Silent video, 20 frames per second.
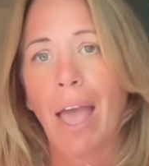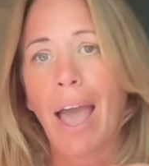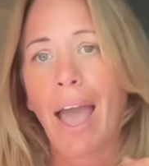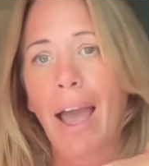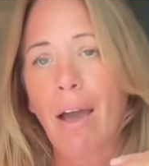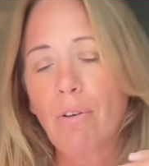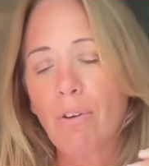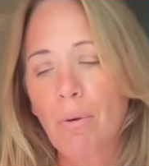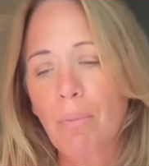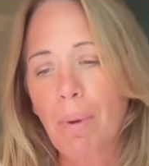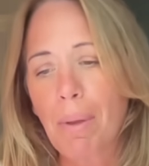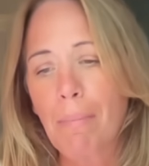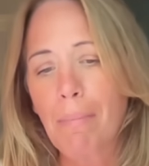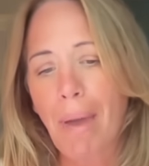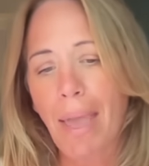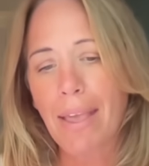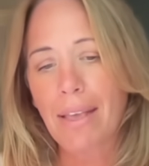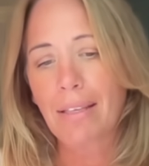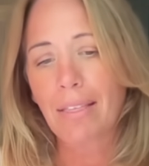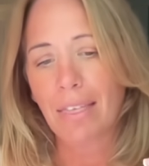How can we
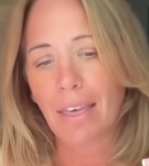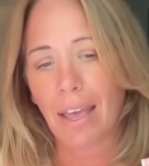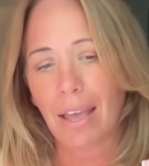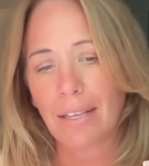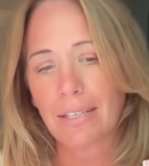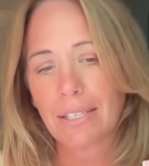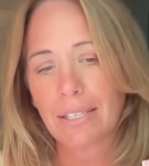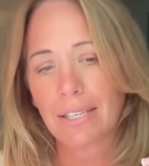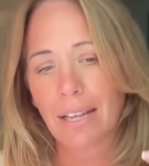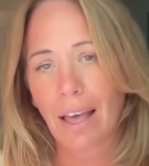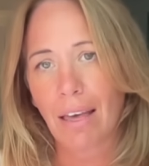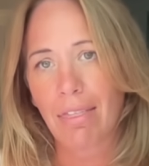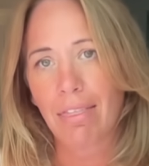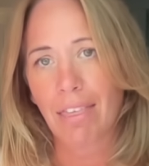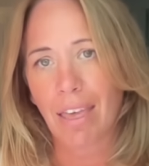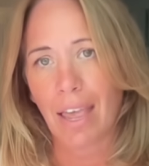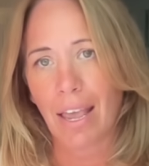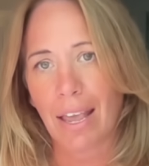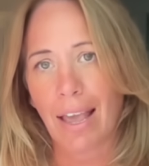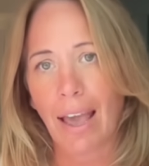make this a
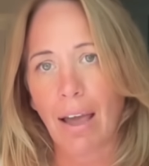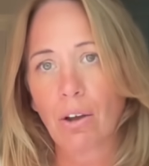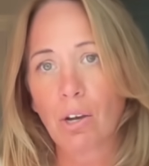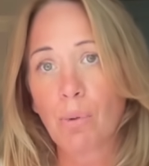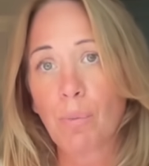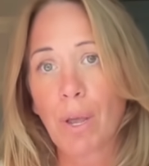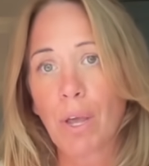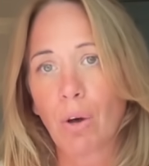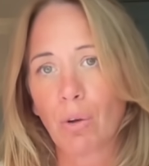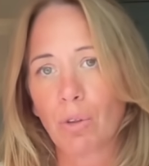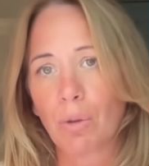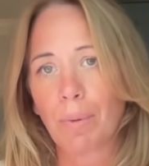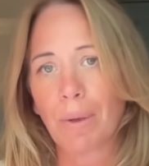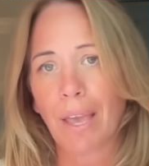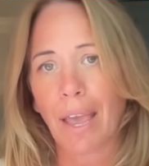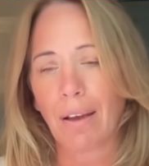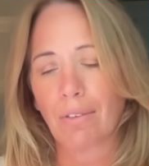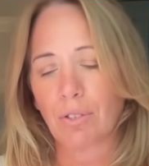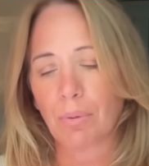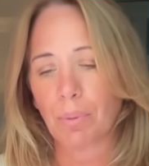thing? How can we hold them
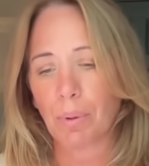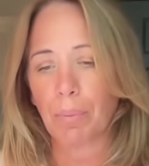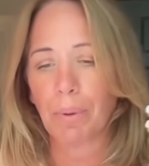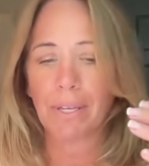accountable?